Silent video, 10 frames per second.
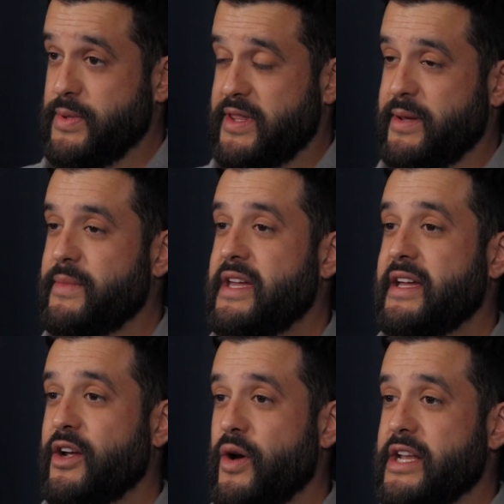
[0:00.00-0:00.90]
with them.
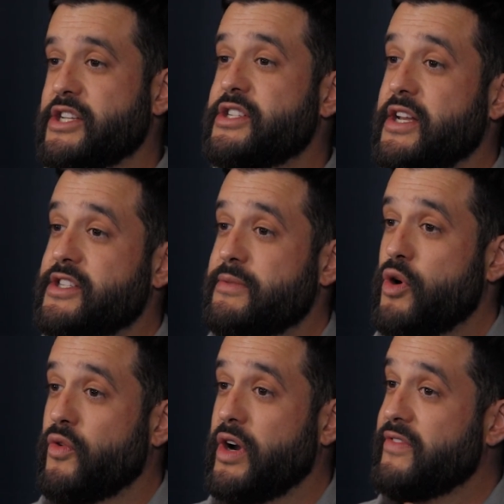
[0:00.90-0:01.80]
Go ahead and change them
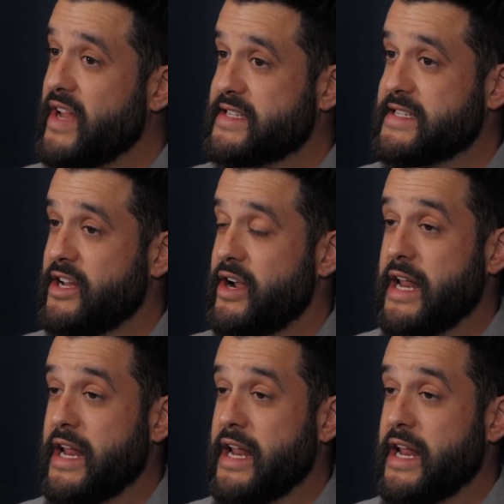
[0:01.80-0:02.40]
over if necessary.